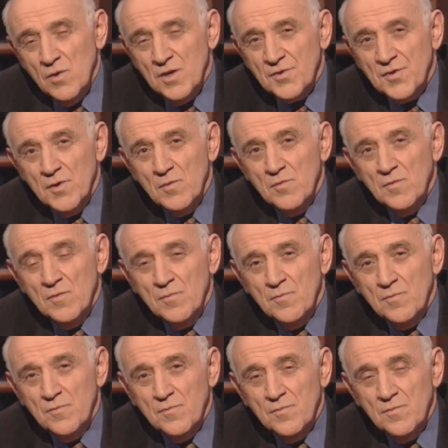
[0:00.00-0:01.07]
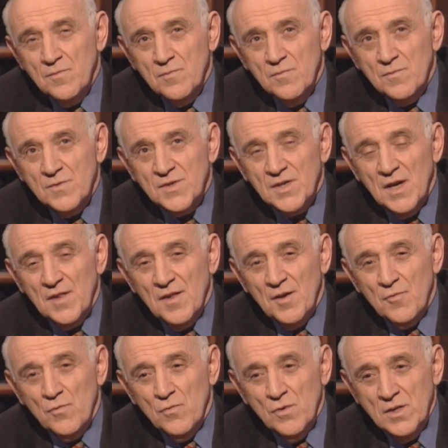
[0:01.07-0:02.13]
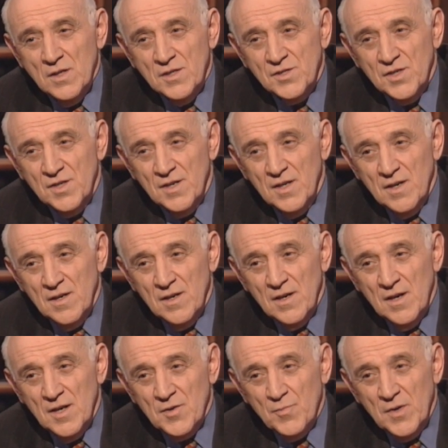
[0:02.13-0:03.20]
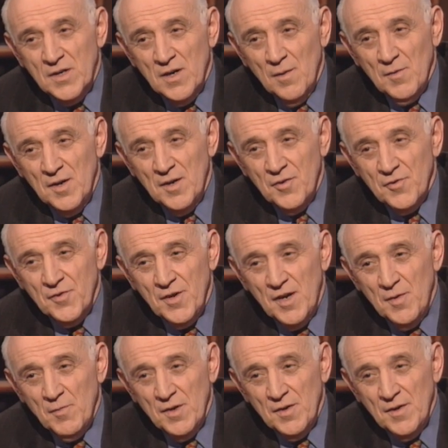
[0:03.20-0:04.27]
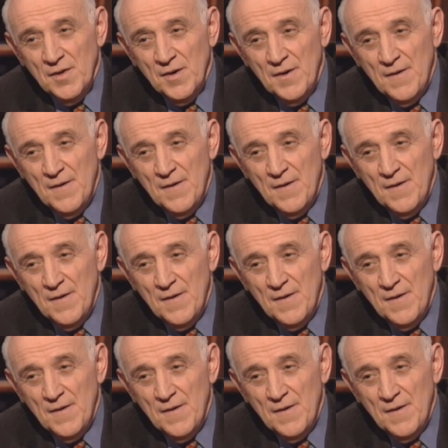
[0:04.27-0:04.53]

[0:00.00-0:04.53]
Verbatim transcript: also say that religion has become an entertainment